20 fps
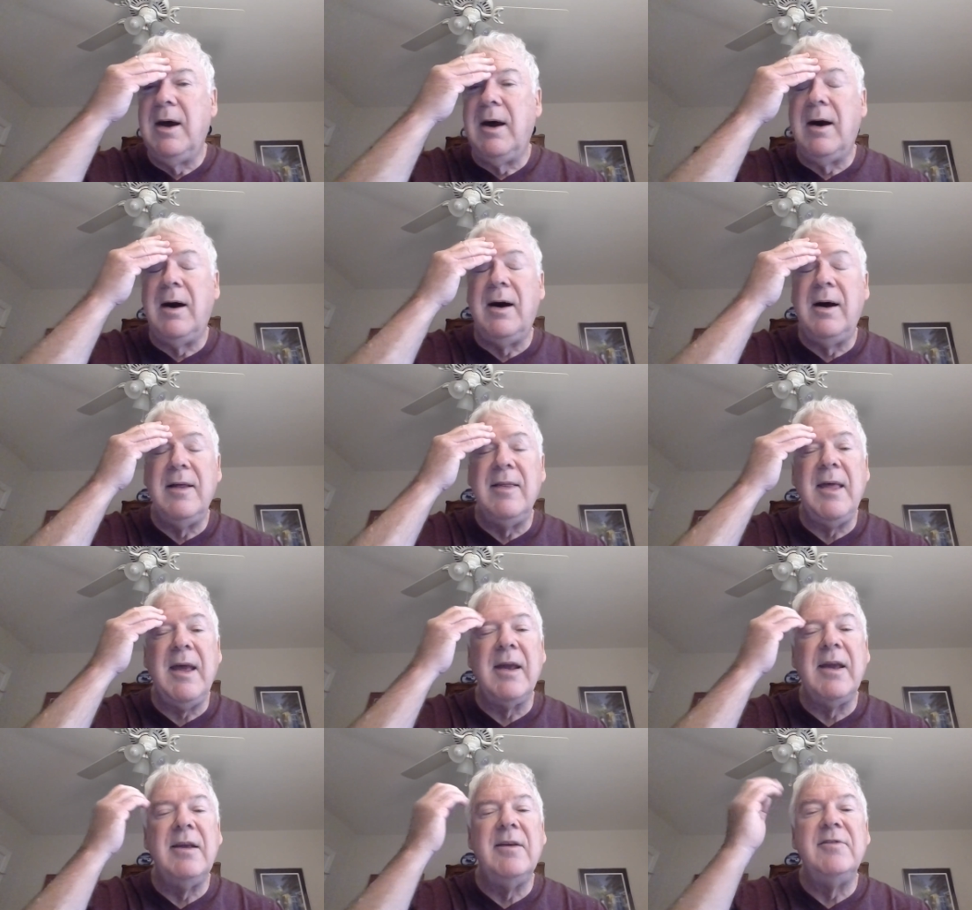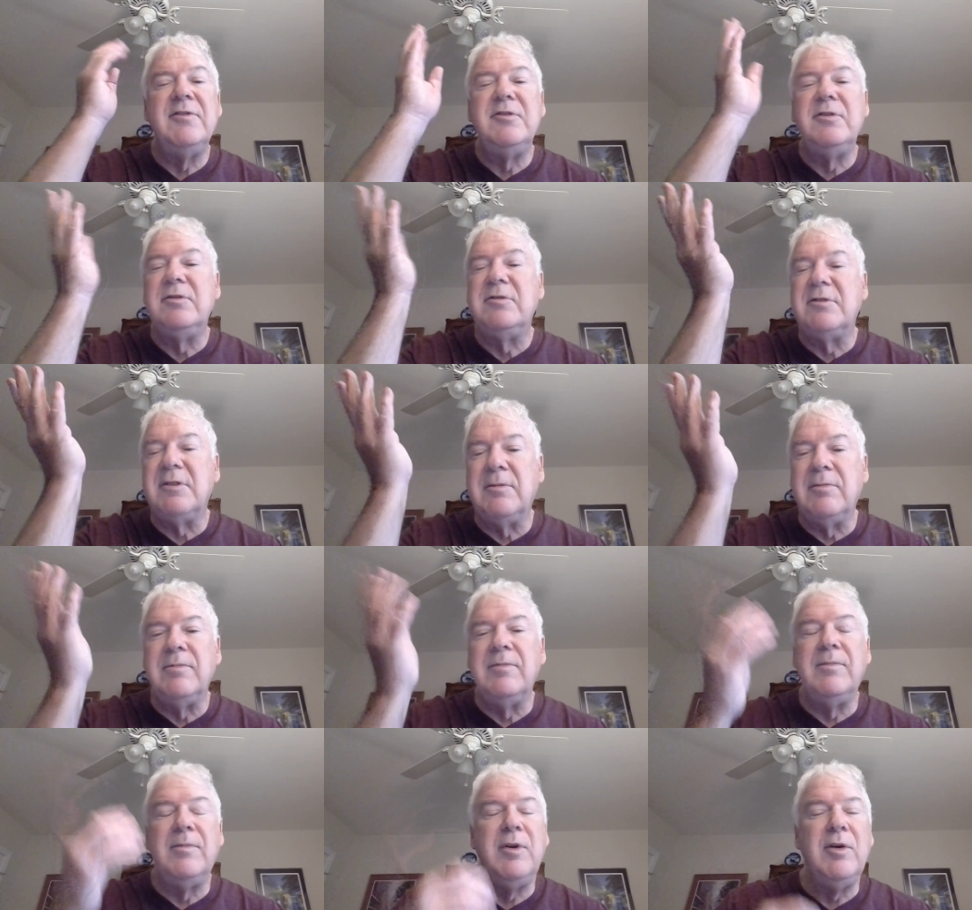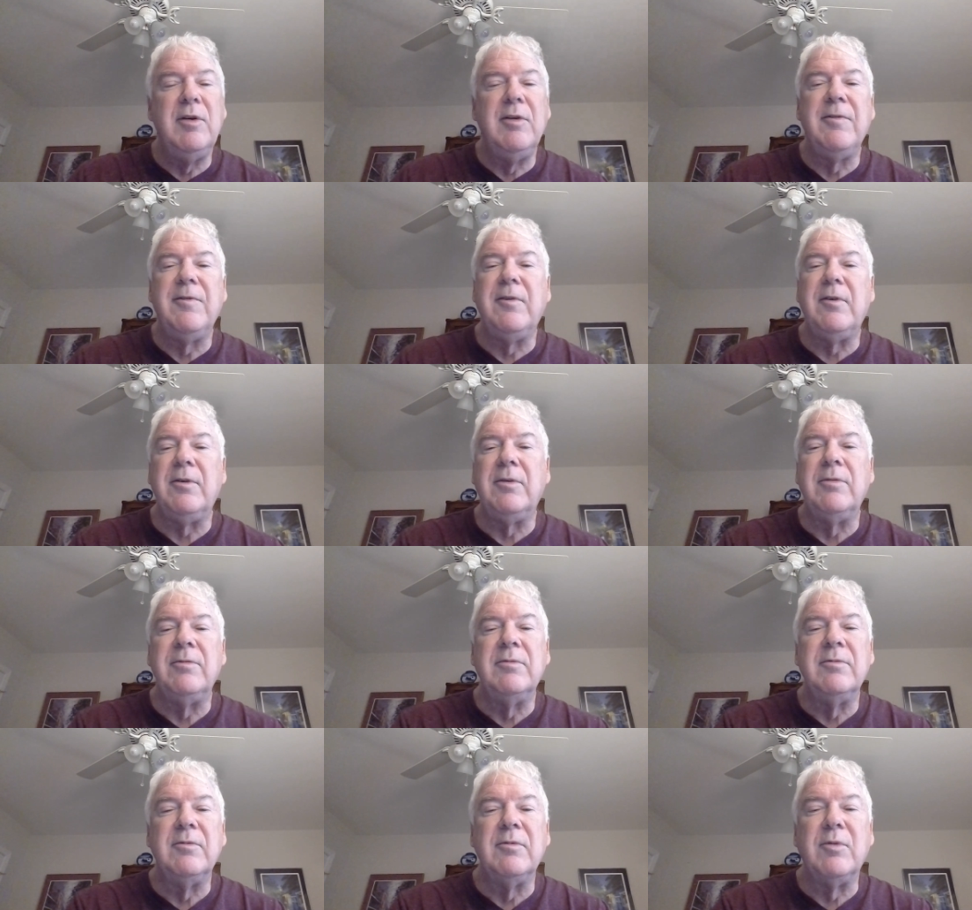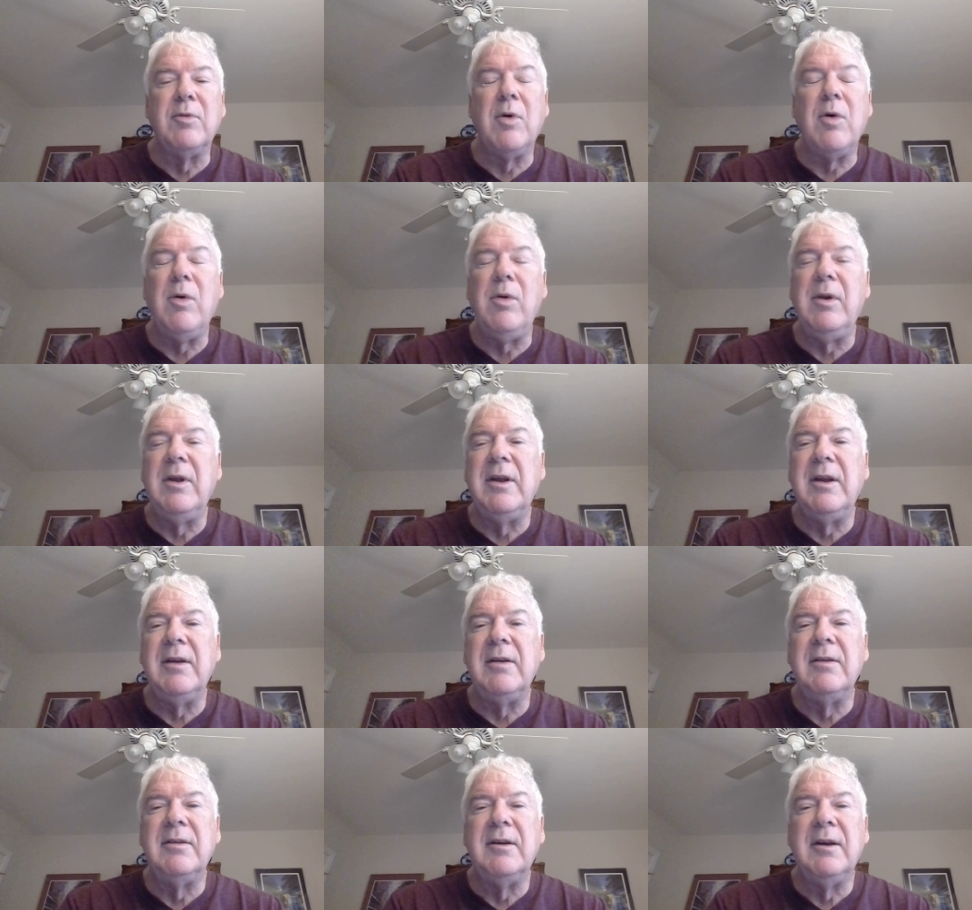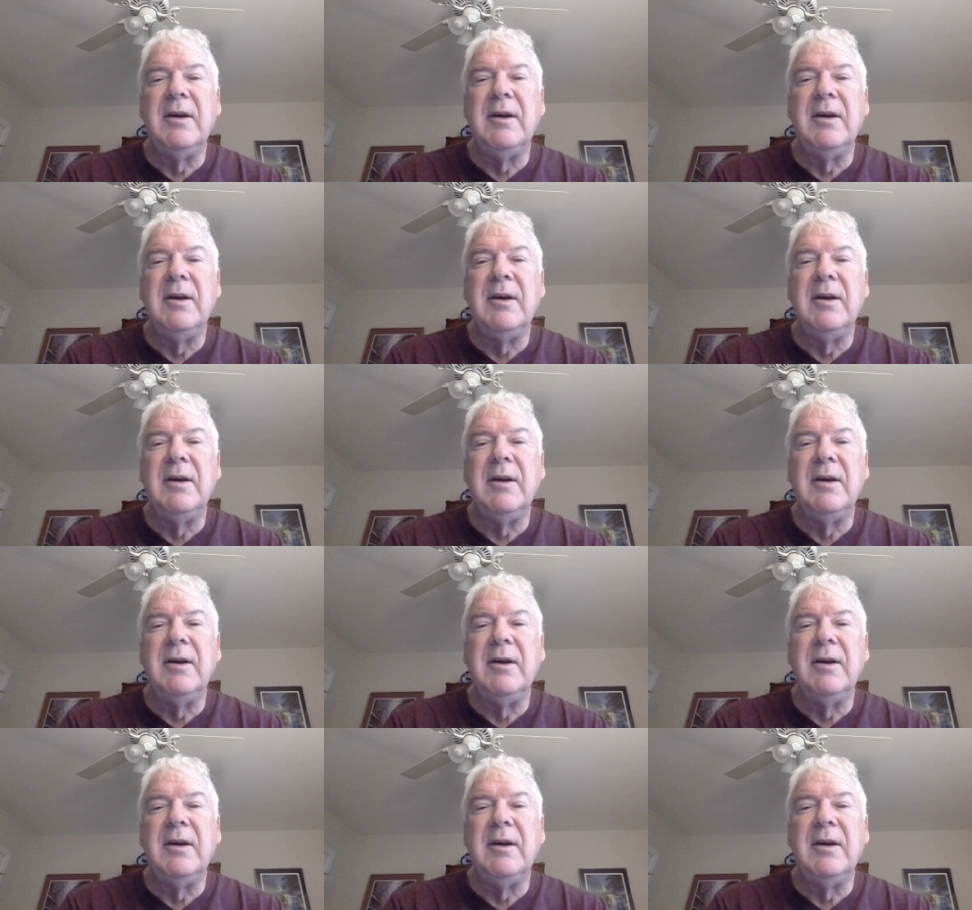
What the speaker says: And that gives you some beautiful rolling